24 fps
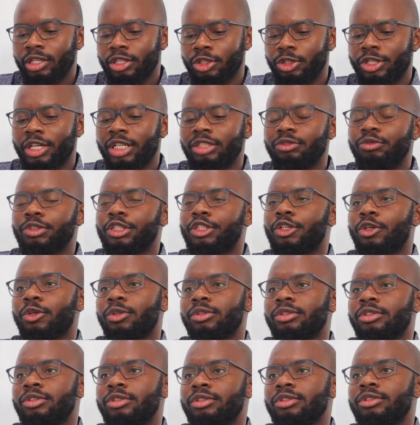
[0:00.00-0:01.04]
you can
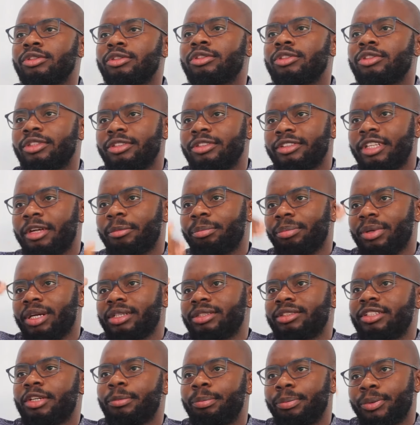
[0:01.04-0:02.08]
record
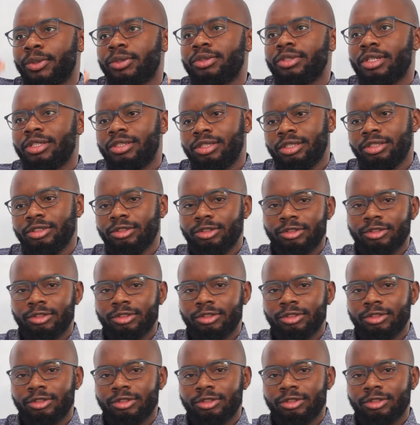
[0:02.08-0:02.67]
step-by-step processes